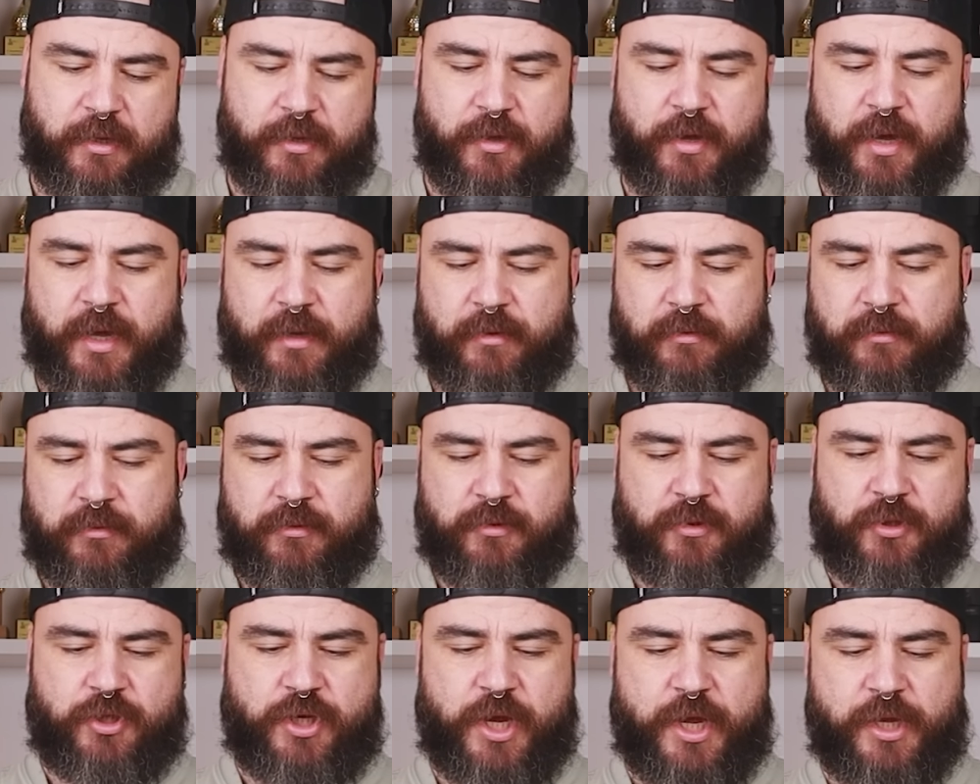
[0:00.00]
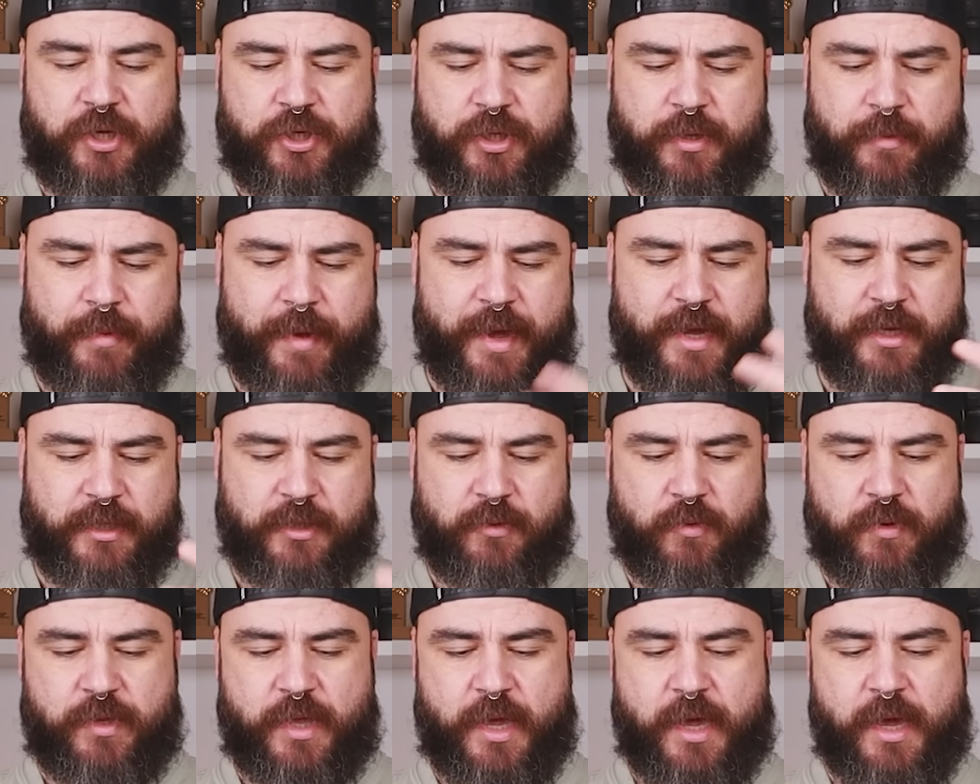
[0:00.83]
You can change the
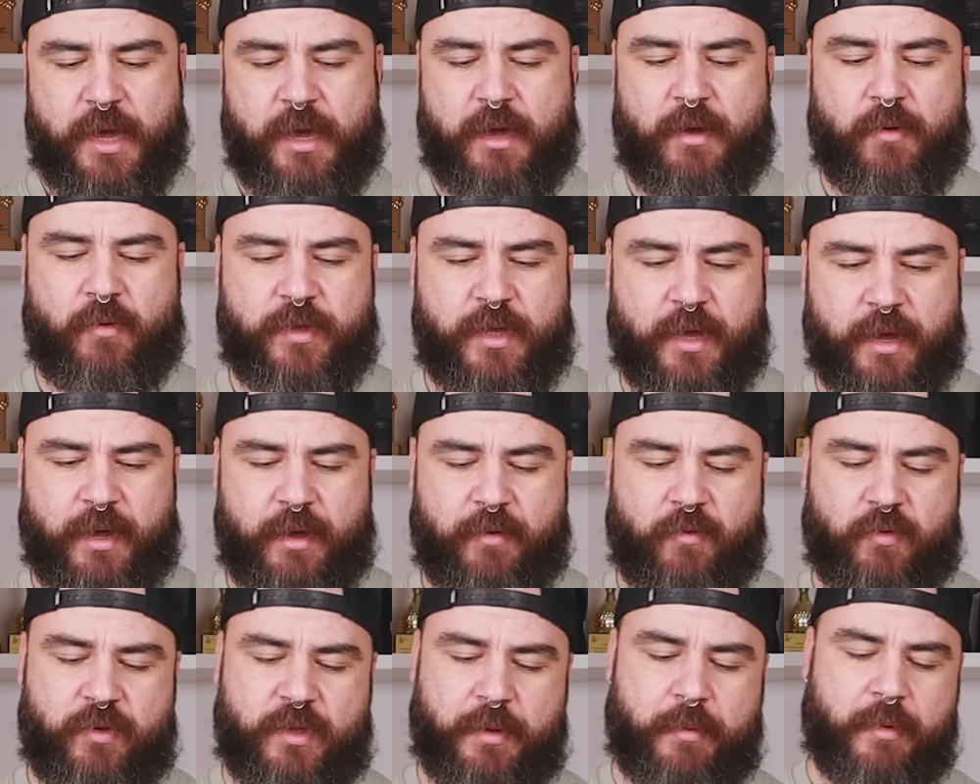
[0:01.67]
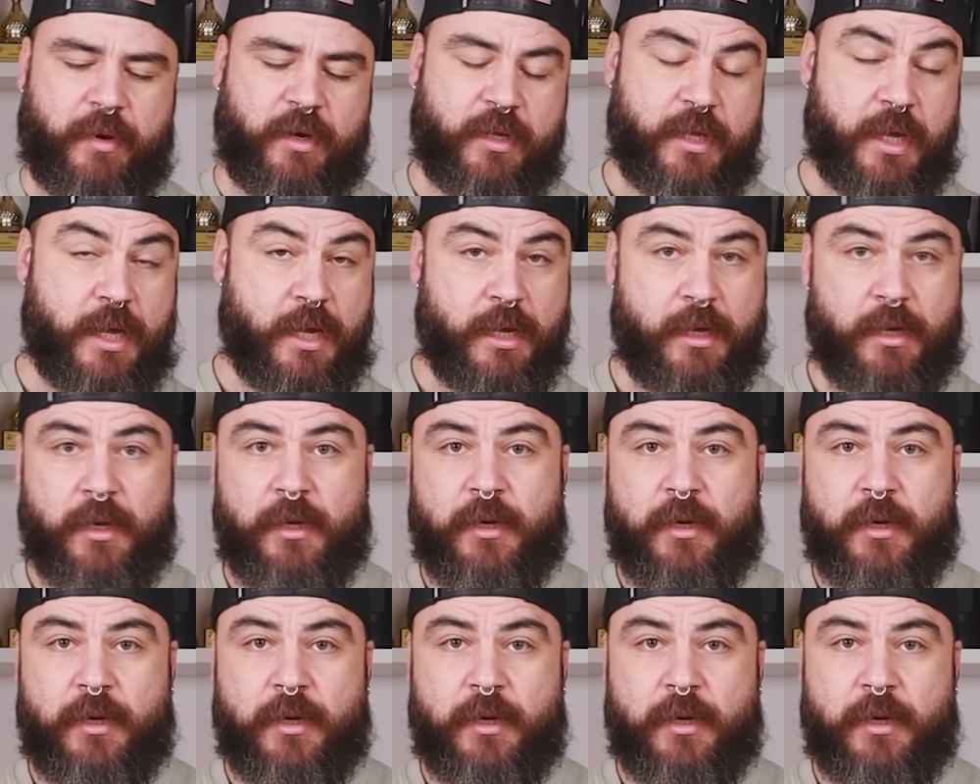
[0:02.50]
base with the body,